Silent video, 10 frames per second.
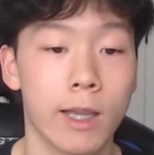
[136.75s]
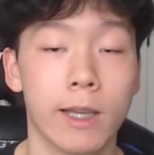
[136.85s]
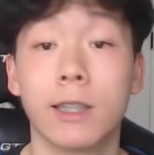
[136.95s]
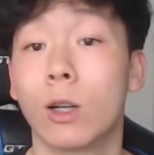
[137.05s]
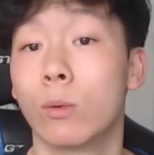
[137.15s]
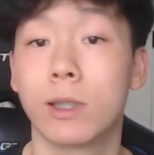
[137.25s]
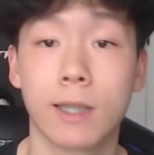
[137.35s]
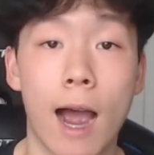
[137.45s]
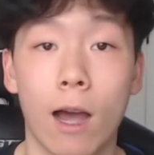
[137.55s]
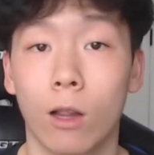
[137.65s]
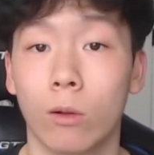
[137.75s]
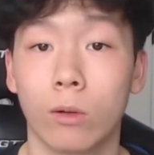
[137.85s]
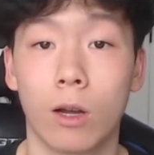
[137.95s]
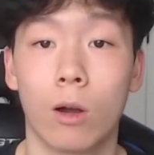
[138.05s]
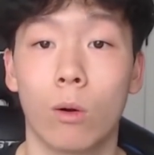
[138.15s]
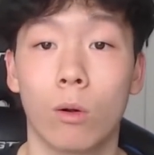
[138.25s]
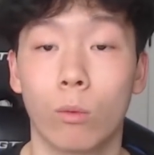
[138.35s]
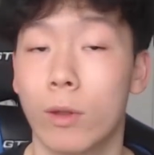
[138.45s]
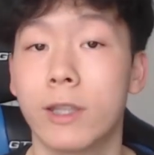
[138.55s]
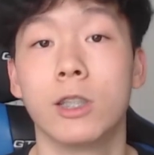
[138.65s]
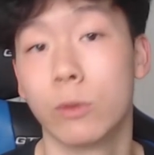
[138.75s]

his own style, with his new